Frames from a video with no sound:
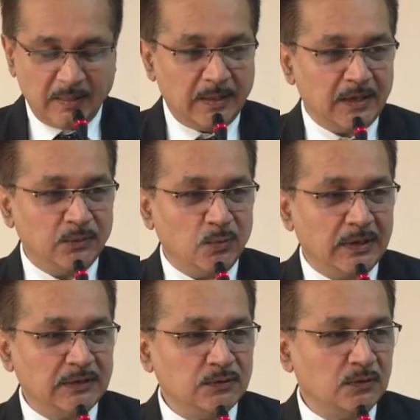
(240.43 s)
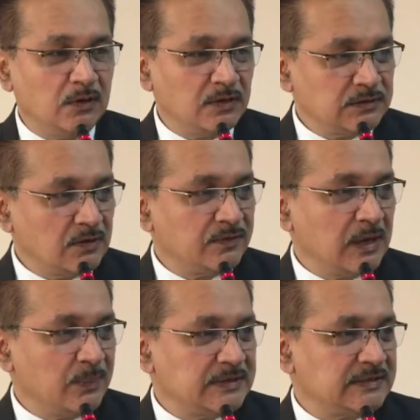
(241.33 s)
And we do lots of
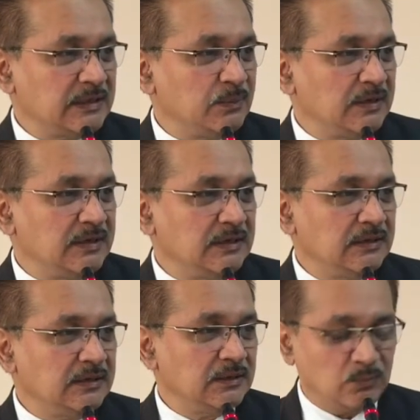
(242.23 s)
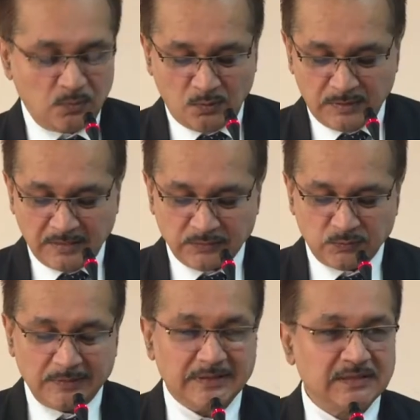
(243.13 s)
capacity building in more than
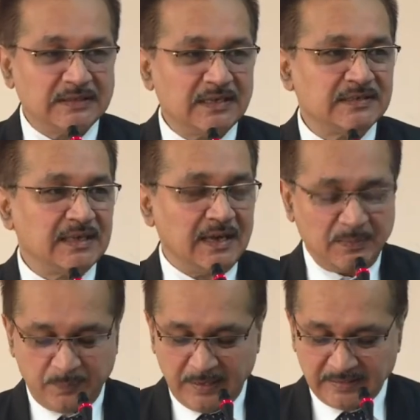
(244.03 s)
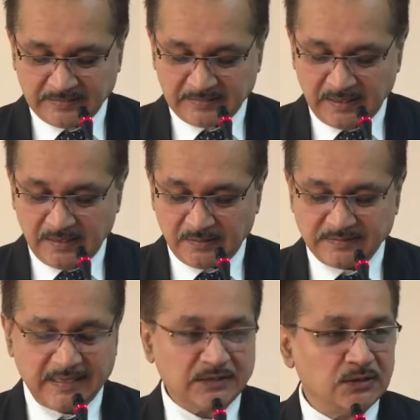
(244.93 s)
26 APEX uh,
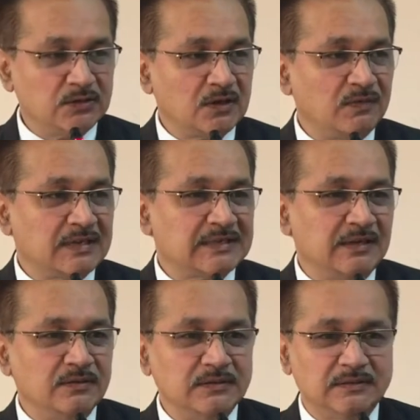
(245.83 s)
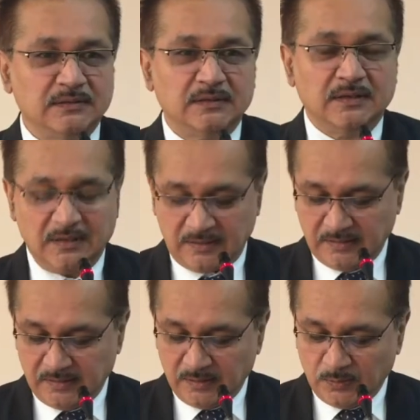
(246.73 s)
centers of excellence,
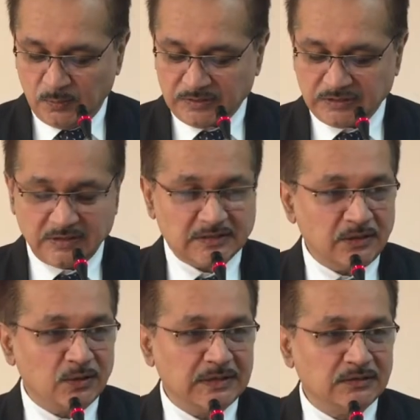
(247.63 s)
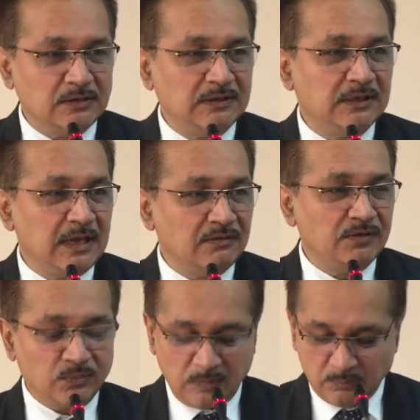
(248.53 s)
which is located in
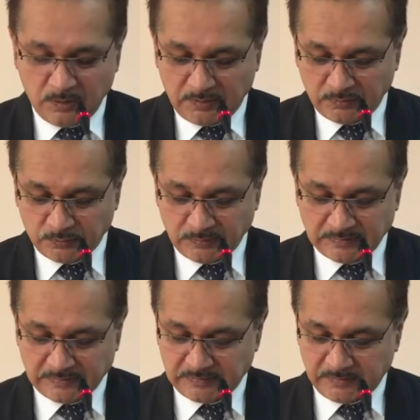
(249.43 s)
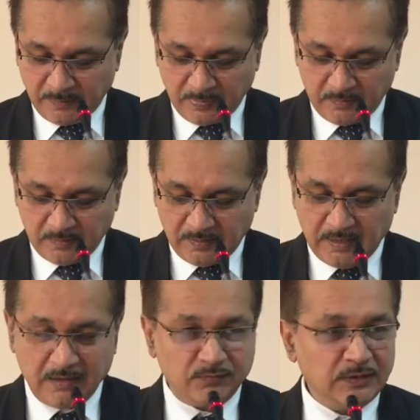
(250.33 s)
11 member countries.
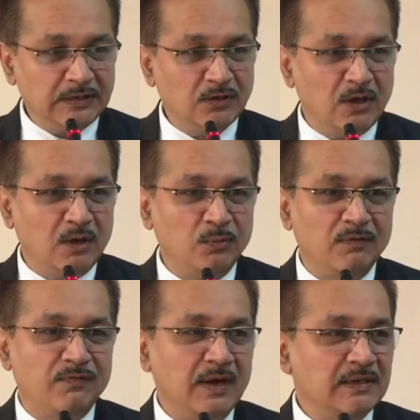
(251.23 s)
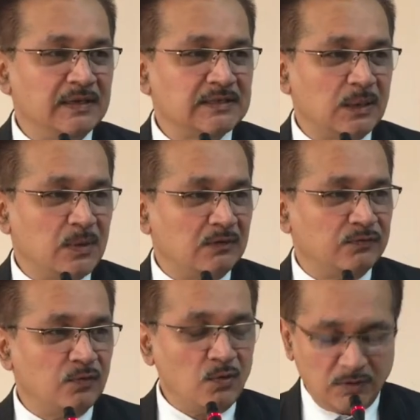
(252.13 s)
Every year we finance about
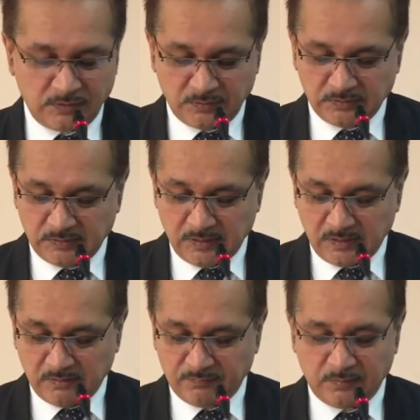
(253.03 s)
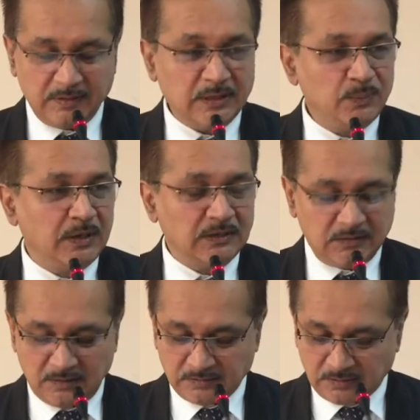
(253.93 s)
400 uh, fully paid
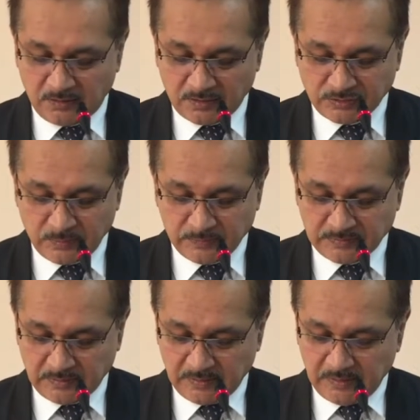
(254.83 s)
uh, scholarships,